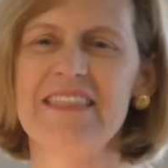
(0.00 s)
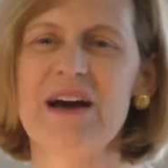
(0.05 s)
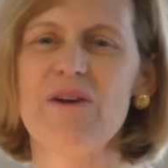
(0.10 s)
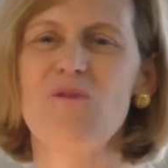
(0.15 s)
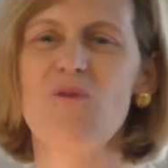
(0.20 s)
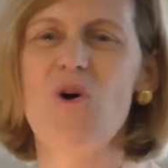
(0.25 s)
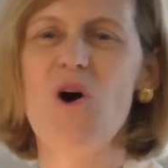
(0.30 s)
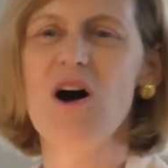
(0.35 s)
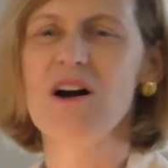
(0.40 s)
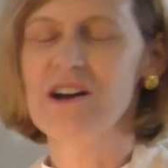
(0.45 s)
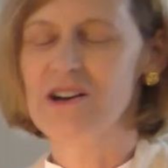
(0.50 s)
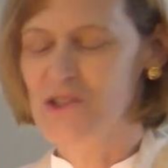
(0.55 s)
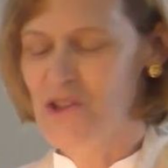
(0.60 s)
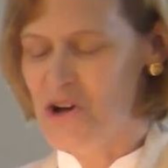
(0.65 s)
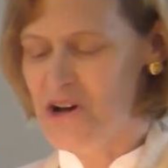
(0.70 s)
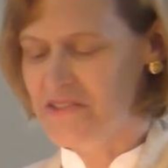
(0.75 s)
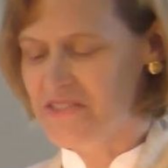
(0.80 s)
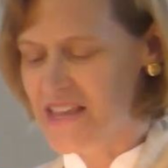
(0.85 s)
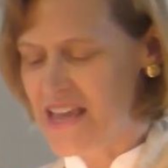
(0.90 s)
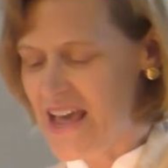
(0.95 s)
walk
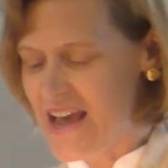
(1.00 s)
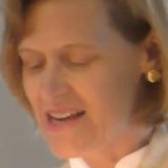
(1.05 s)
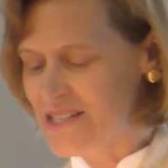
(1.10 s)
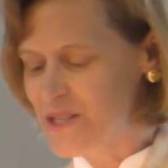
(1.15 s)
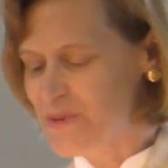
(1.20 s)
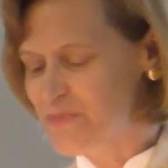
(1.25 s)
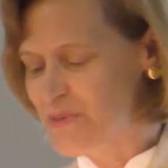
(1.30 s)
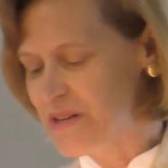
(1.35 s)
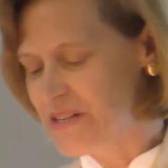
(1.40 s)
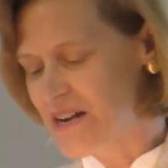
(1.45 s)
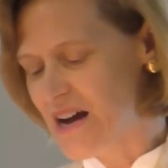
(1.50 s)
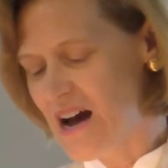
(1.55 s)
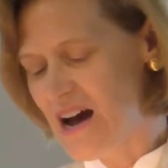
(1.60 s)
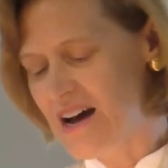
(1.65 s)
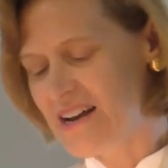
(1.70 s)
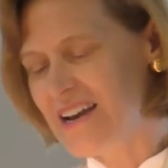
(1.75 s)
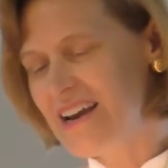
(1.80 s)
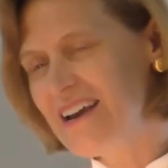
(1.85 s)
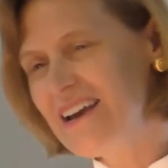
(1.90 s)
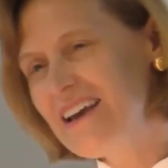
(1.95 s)
along the
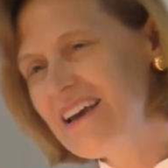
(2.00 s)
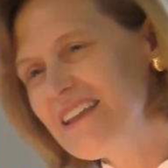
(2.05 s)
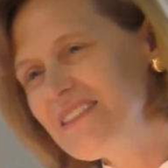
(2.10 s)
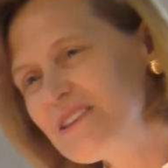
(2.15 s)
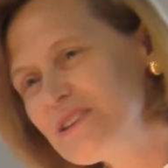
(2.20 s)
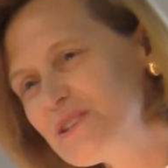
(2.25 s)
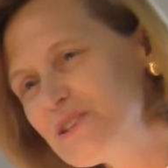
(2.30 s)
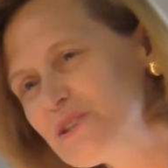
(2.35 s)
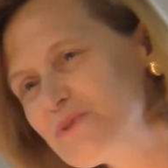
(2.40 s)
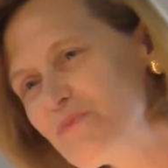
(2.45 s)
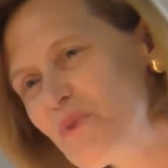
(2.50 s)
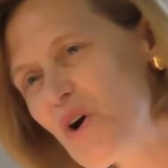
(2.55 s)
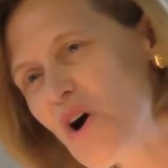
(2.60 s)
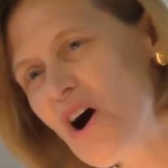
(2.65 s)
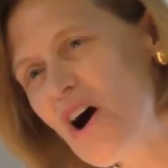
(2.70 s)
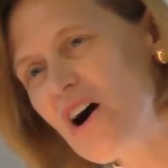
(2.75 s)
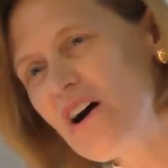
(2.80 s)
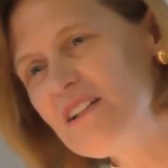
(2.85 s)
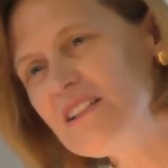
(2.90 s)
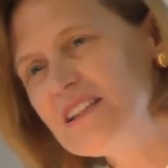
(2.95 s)
esplanade, the
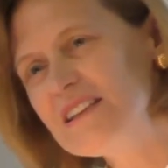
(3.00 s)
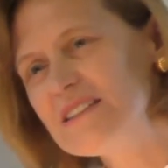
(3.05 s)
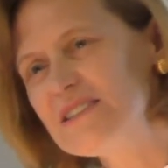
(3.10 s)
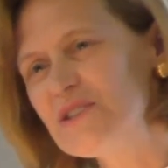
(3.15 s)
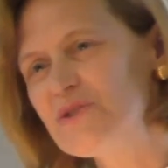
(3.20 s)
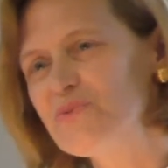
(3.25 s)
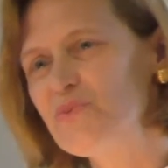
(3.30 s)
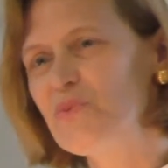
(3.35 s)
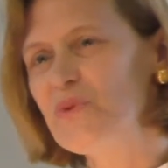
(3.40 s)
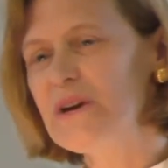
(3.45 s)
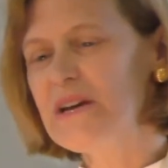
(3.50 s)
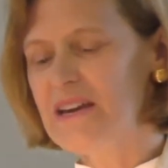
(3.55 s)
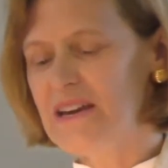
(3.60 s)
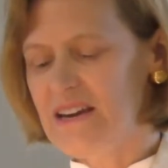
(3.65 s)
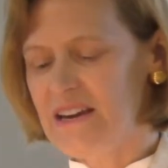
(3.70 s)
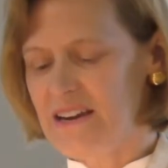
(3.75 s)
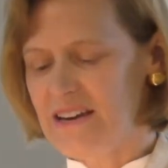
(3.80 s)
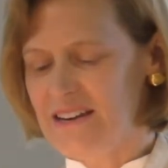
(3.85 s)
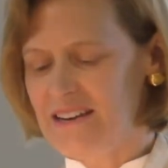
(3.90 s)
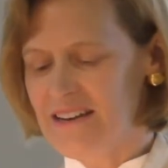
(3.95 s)
smallest
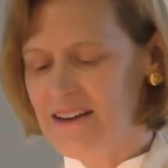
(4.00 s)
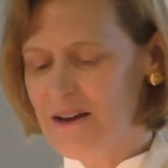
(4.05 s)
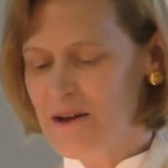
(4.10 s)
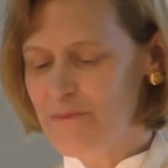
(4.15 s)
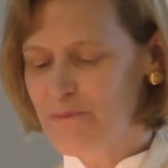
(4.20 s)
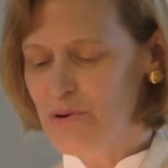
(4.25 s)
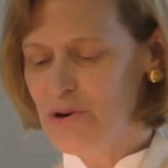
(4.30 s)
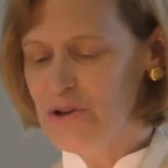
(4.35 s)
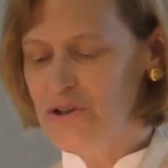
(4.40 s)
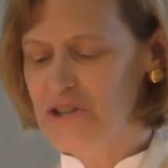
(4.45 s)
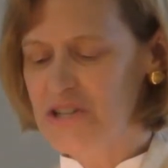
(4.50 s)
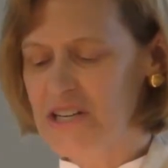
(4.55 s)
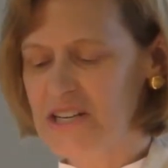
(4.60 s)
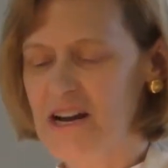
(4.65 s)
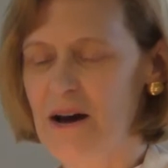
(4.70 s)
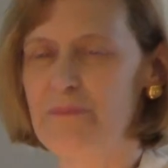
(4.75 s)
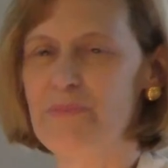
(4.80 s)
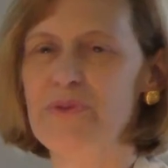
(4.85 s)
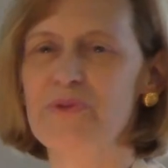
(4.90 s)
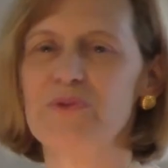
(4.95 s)
weed pushing
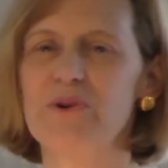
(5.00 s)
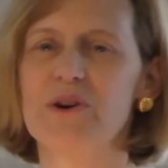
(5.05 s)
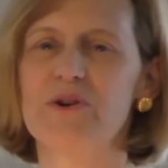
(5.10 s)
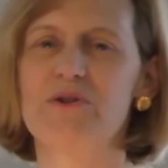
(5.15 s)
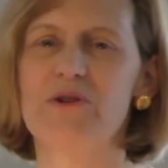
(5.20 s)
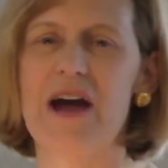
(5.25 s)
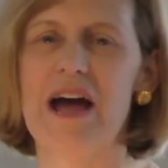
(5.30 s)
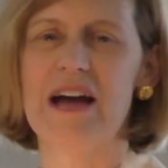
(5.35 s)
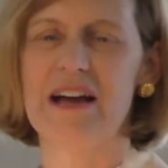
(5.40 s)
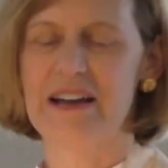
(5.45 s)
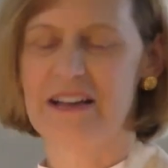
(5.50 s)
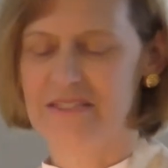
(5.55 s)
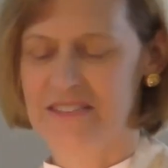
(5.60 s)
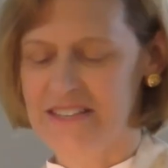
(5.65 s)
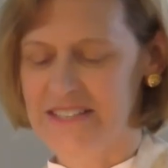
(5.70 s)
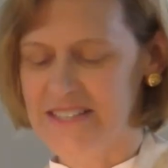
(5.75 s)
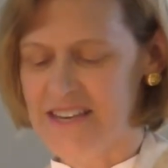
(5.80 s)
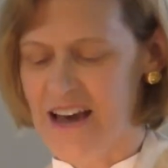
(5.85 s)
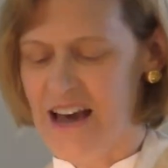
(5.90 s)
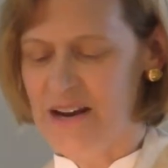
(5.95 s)
up through a crack in
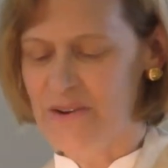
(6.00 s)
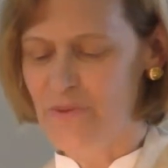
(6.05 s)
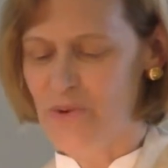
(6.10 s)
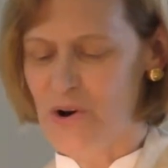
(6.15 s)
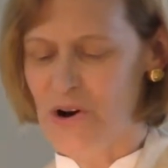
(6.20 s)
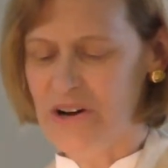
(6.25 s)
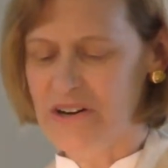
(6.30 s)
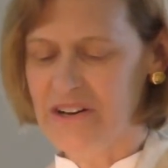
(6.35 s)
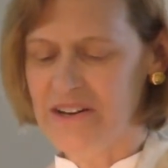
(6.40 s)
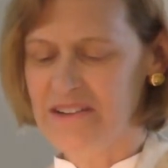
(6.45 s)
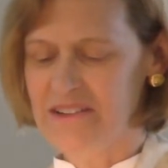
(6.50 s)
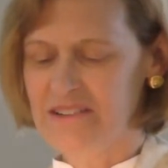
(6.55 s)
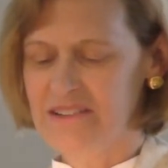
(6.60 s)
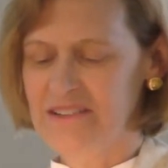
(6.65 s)
the sidewalk.